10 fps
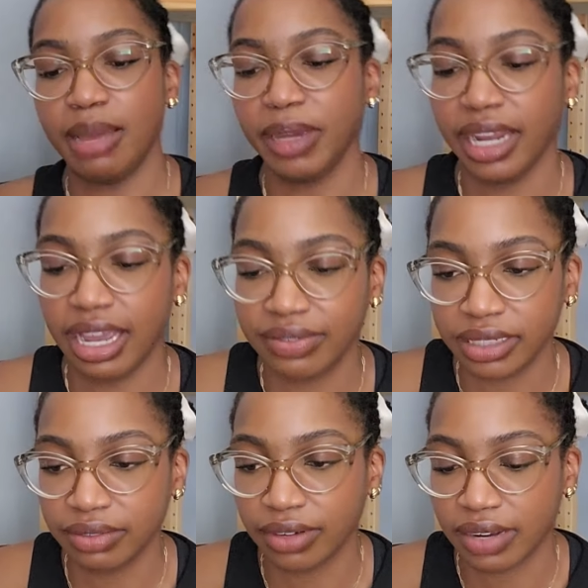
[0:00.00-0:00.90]
I'm gonna have
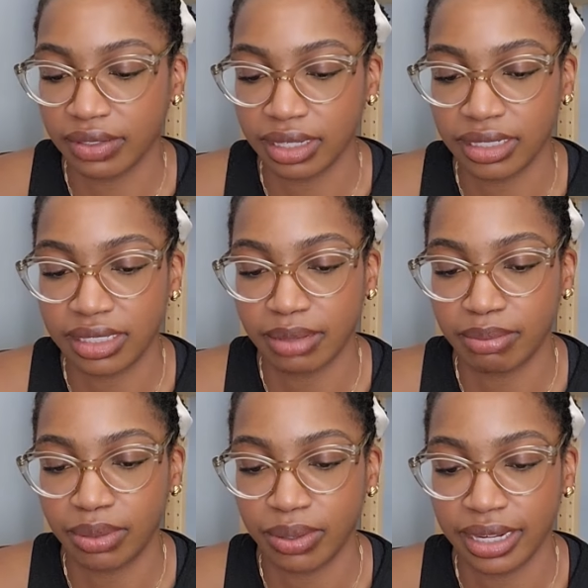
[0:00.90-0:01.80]
to unravel at some
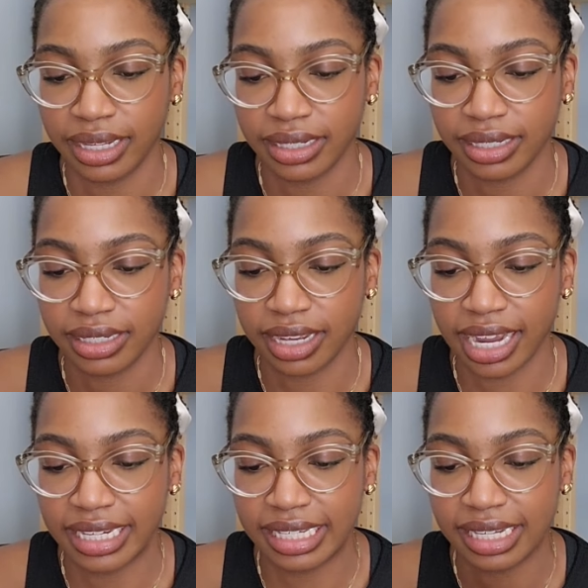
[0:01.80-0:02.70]
point.
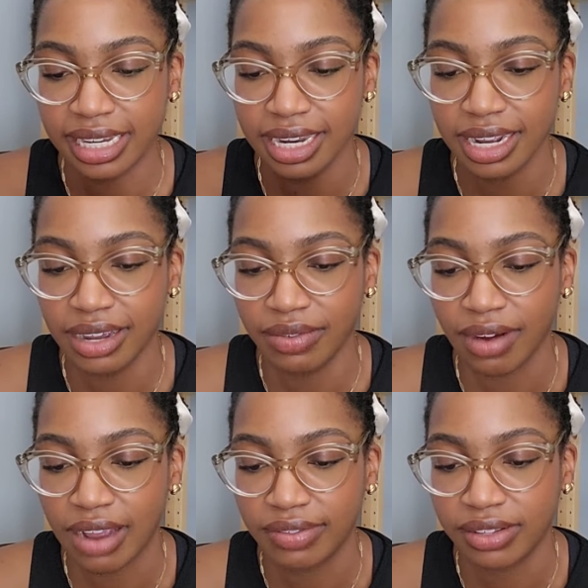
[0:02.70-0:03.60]
I did
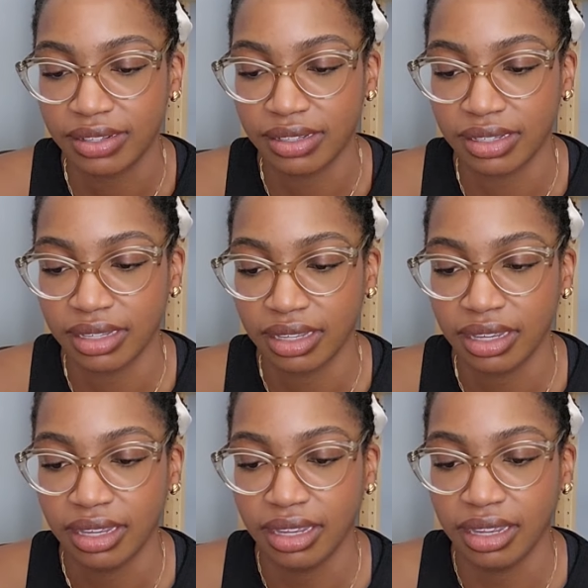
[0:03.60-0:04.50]
unravel
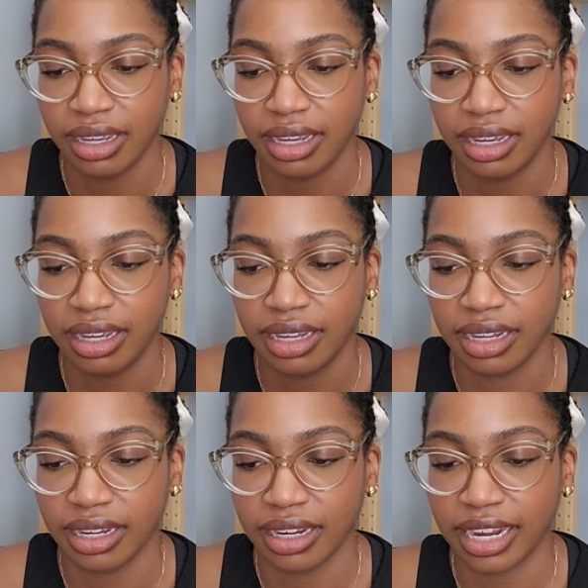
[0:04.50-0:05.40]

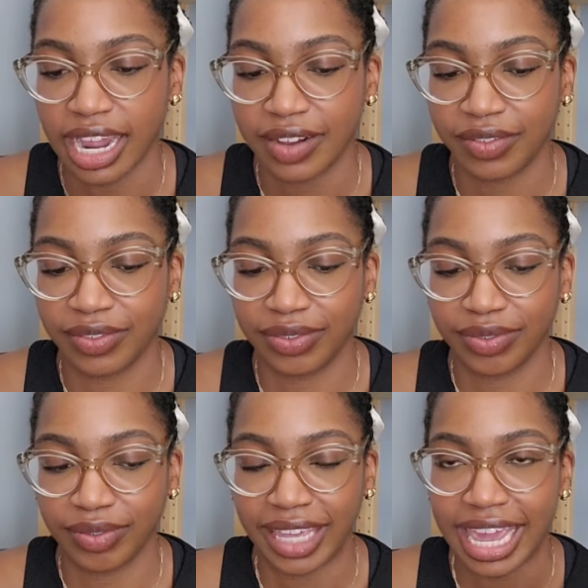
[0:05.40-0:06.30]
kind of
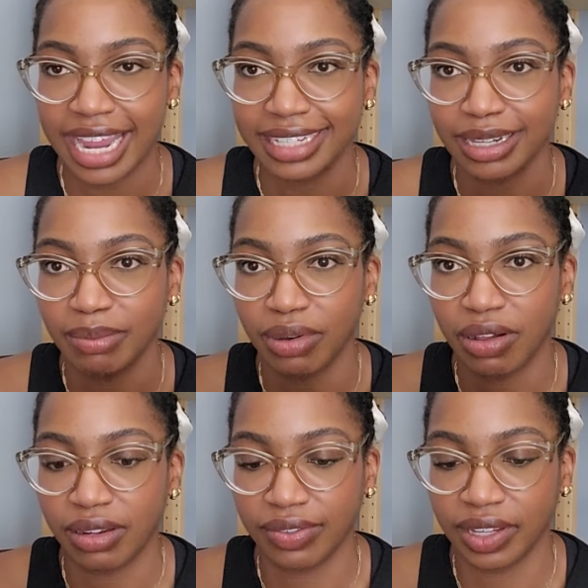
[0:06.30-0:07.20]
caked up
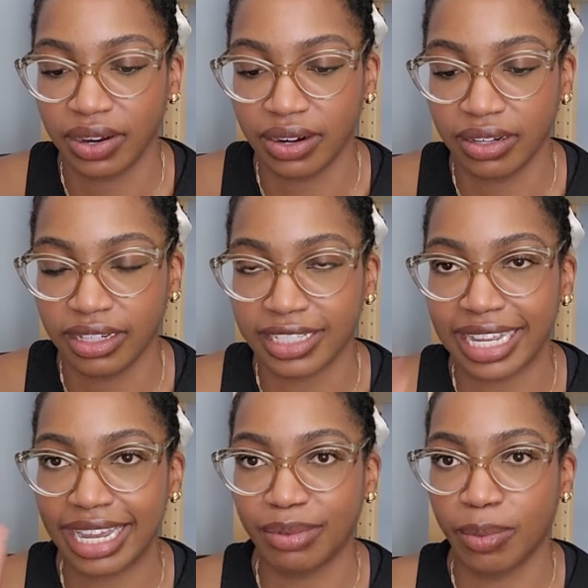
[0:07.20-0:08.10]
ball of yarn because I
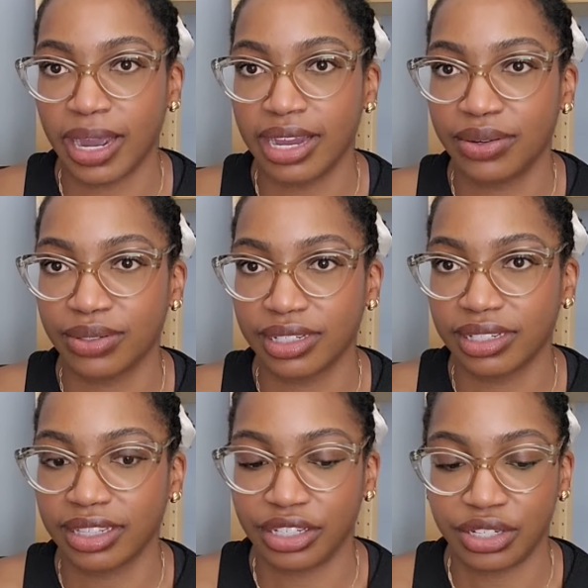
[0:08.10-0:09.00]
had wound
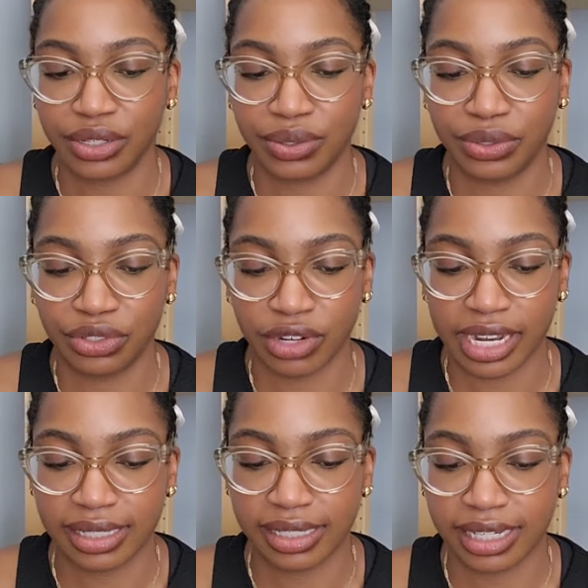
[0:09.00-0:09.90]
the two
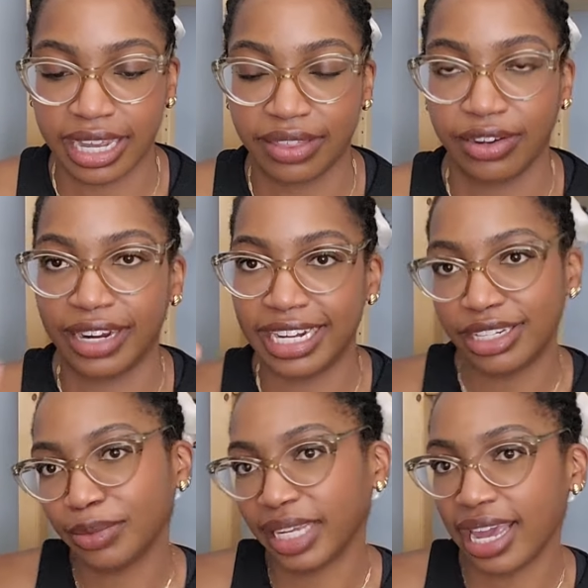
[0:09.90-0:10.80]
strands together
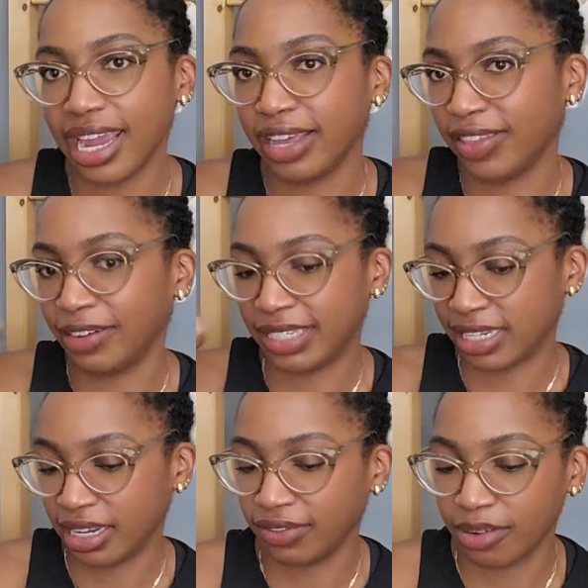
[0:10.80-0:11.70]
into a cake, and then I was
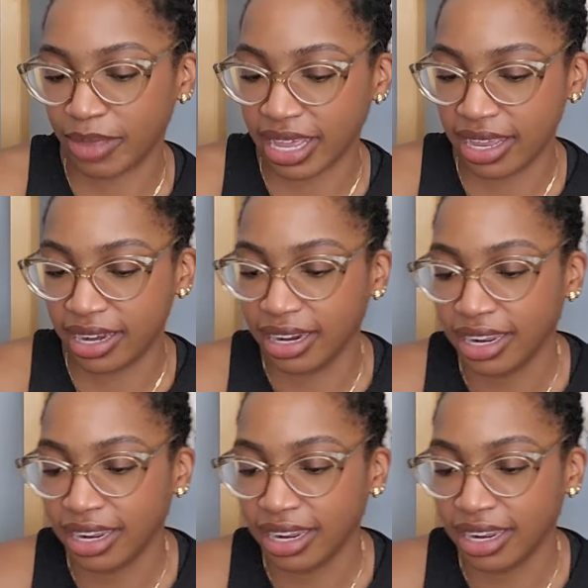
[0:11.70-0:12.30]
knitting from that.